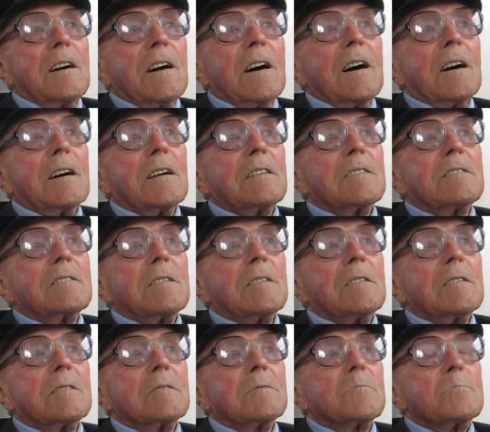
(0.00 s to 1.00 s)
And
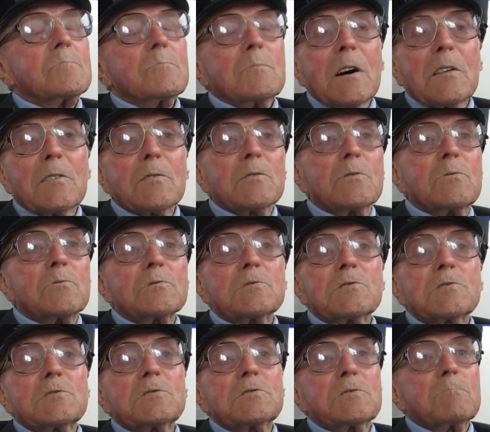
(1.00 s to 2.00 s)
mother
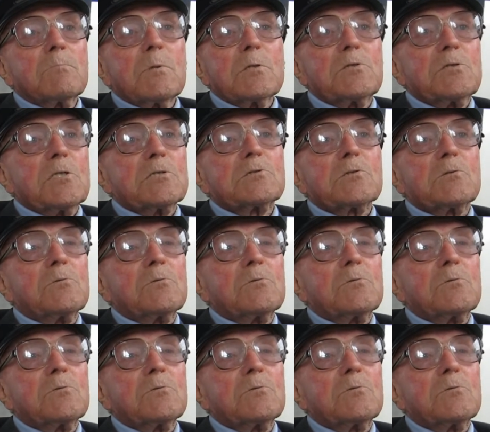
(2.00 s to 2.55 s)
just